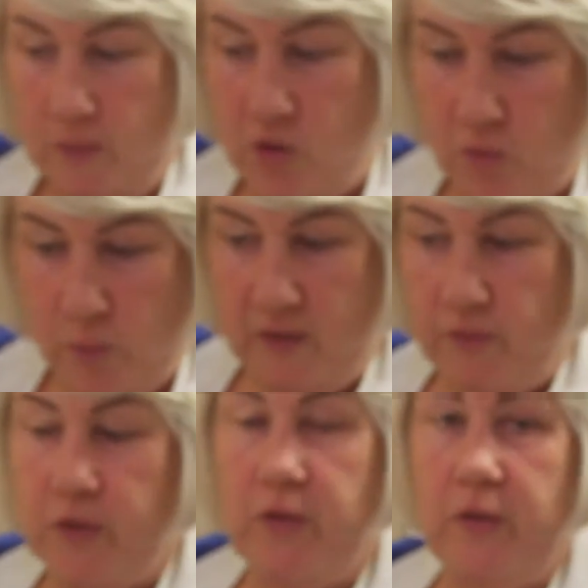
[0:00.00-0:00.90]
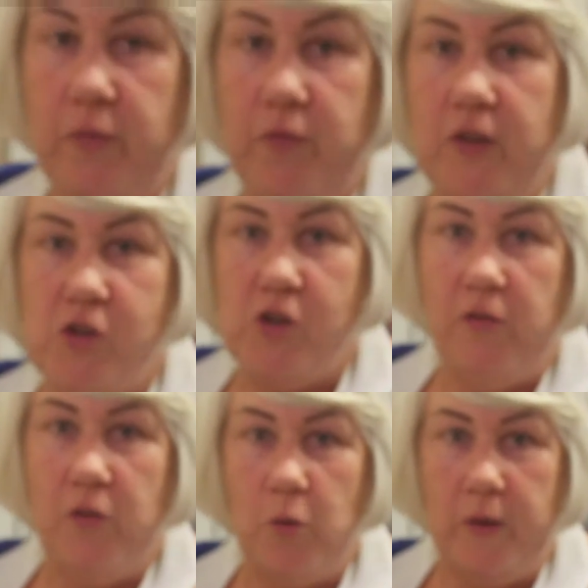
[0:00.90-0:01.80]
I'll just wait for it to finish
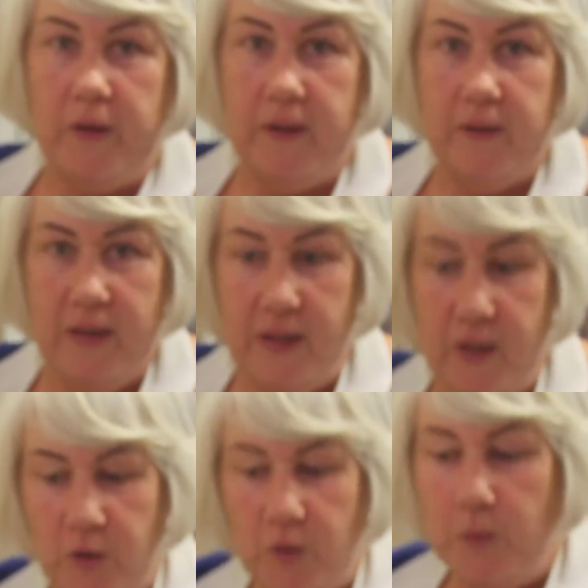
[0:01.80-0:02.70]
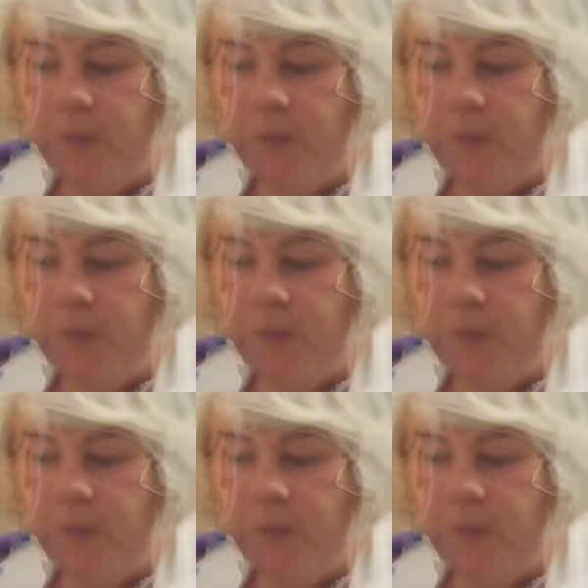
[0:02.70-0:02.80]
off cooking. Thank you.